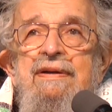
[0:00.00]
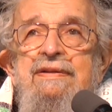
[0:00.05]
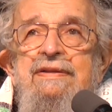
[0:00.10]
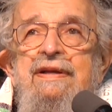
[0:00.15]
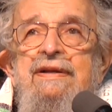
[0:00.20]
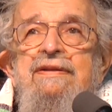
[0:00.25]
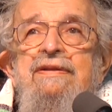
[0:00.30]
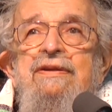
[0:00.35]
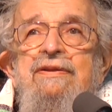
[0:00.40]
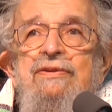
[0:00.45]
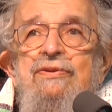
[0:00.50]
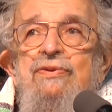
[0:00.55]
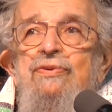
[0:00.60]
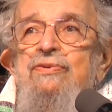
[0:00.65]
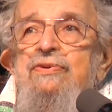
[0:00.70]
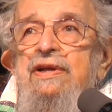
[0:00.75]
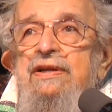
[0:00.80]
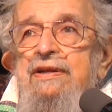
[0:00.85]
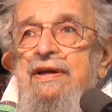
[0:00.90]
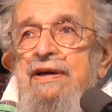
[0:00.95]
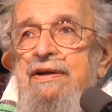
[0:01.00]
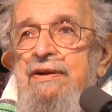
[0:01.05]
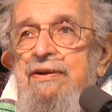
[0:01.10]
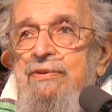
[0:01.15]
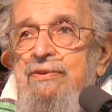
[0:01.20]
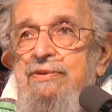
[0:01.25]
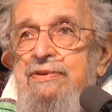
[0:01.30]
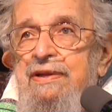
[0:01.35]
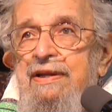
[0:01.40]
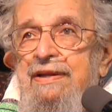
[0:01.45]
Tell you two that I
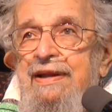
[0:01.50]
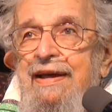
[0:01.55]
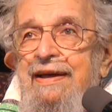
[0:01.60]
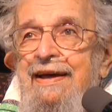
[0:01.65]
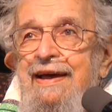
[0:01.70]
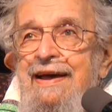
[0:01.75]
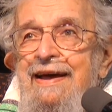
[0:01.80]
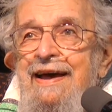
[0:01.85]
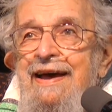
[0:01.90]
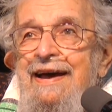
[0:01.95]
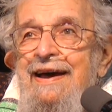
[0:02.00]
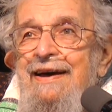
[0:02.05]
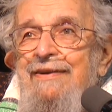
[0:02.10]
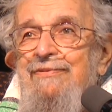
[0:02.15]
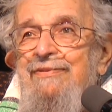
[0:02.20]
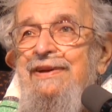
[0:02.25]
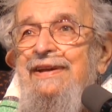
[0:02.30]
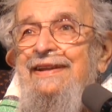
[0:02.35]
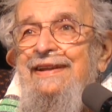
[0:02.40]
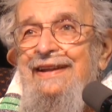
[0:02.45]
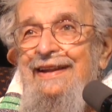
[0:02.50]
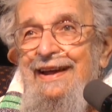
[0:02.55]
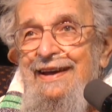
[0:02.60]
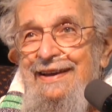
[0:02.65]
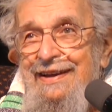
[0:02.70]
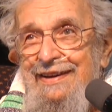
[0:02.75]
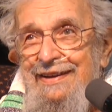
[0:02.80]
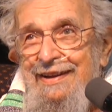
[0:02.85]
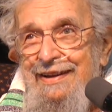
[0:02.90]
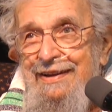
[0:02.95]
know that I really
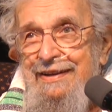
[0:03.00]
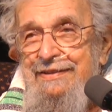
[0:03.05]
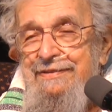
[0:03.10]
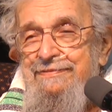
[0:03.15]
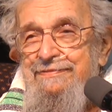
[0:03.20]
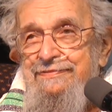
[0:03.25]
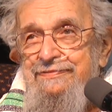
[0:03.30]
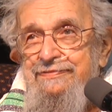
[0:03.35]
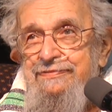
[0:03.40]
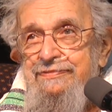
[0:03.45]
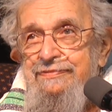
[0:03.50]
like a lot.